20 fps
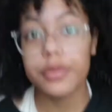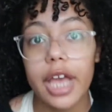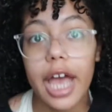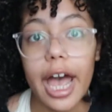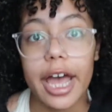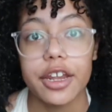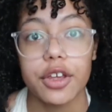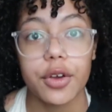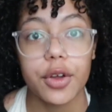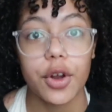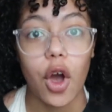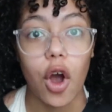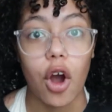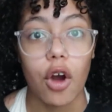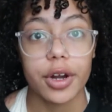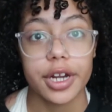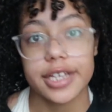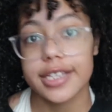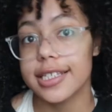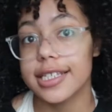And you can
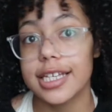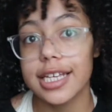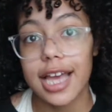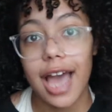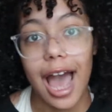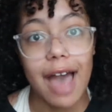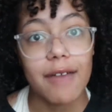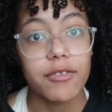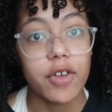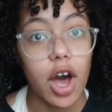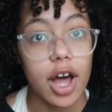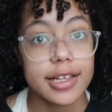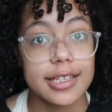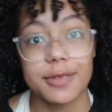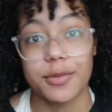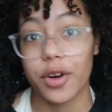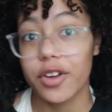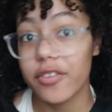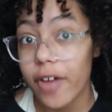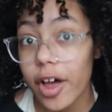already see I've got
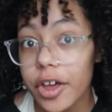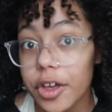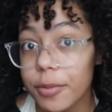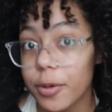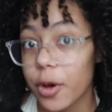some more volume